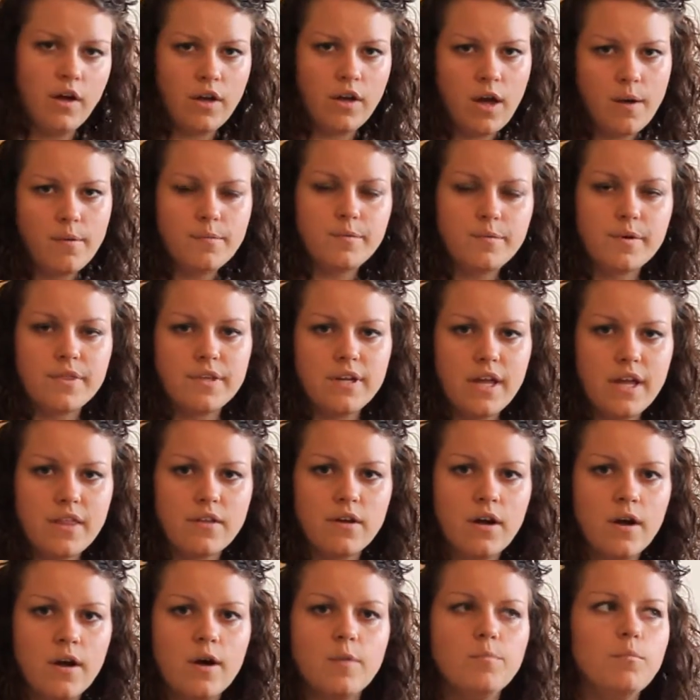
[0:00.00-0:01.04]
come up with
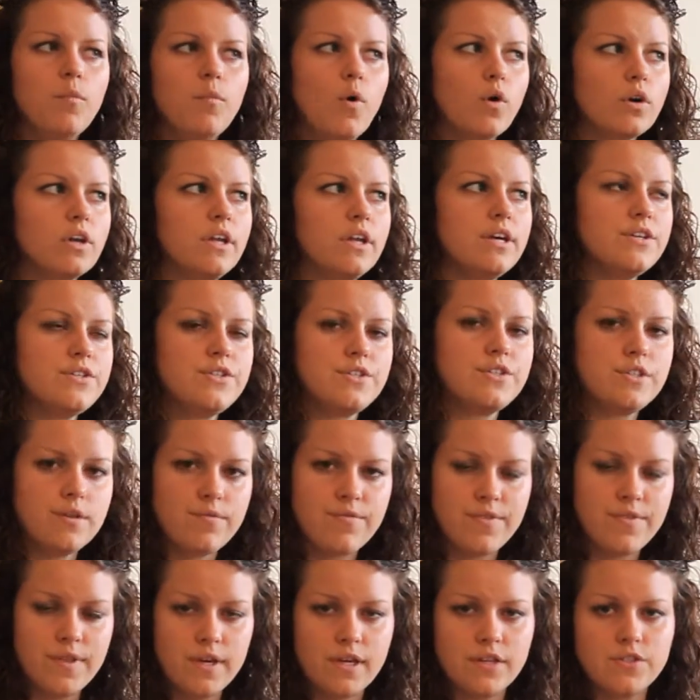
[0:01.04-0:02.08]
more lists of
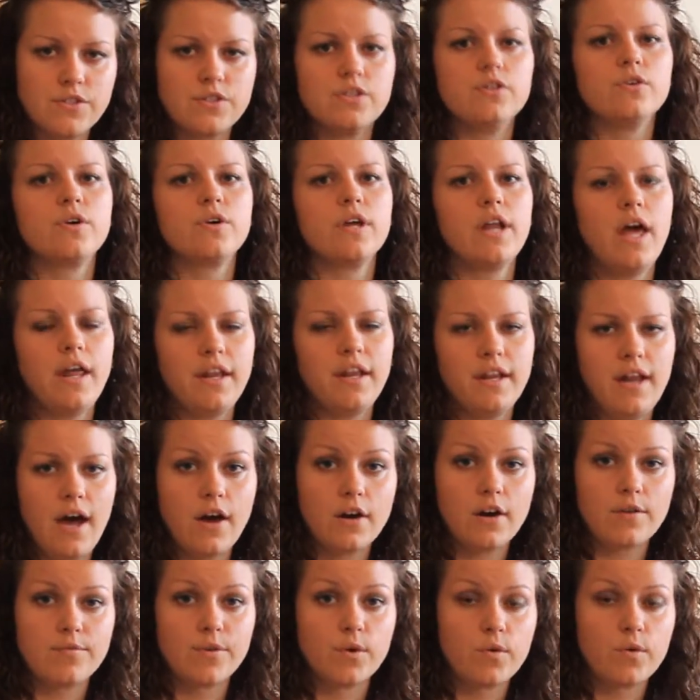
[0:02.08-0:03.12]
things that you can edit
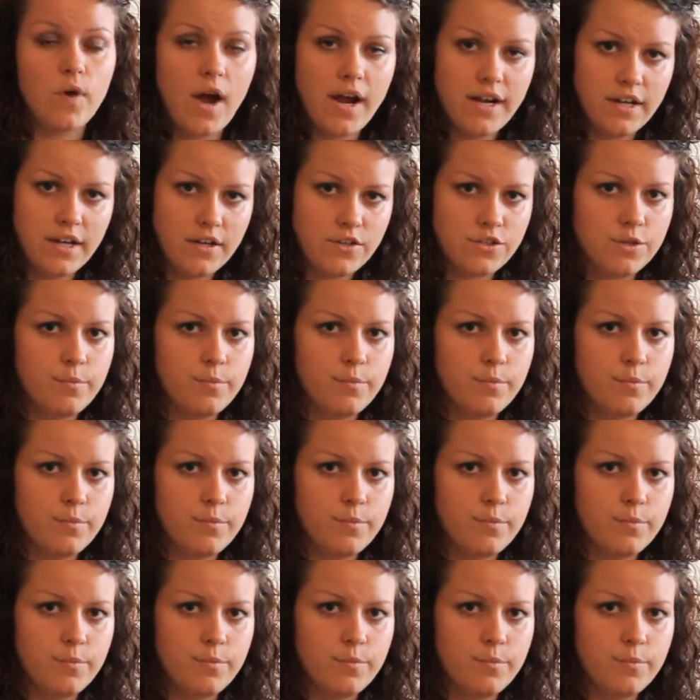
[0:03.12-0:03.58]
out of your writing